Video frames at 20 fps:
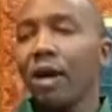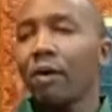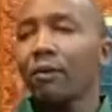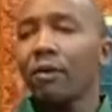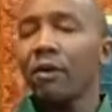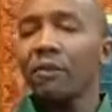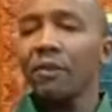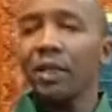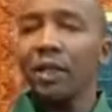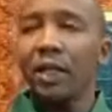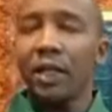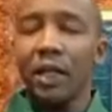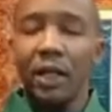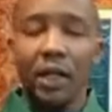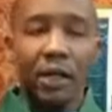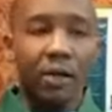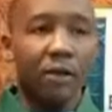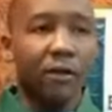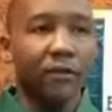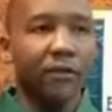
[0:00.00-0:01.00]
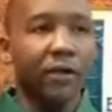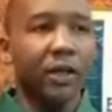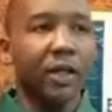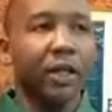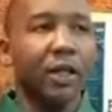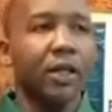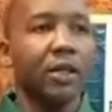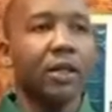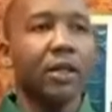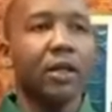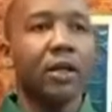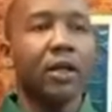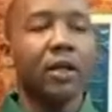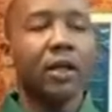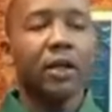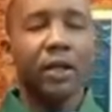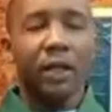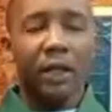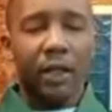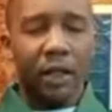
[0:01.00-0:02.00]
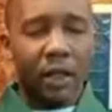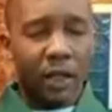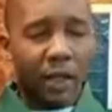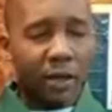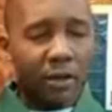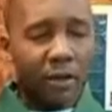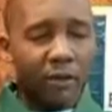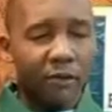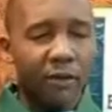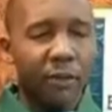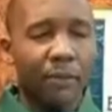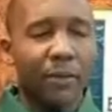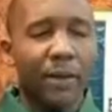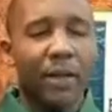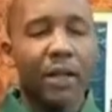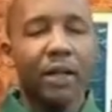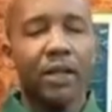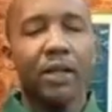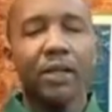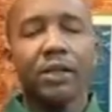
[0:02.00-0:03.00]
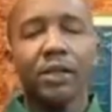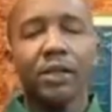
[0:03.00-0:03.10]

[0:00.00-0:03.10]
We have been hearing of healing of the paralytic,